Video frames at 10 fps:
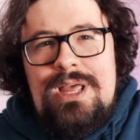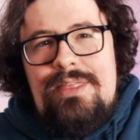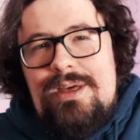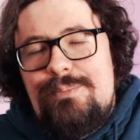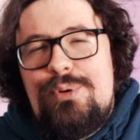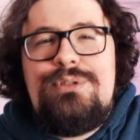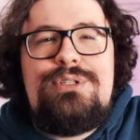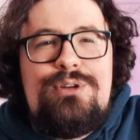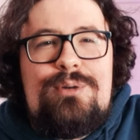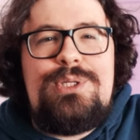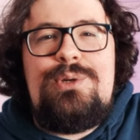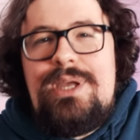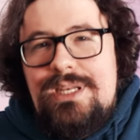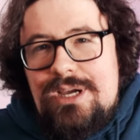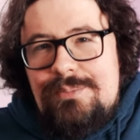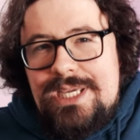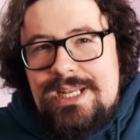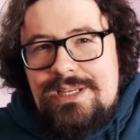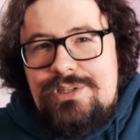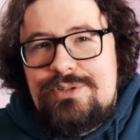that puts stop to incoming
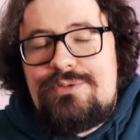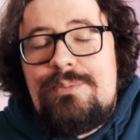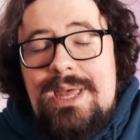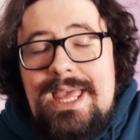connections from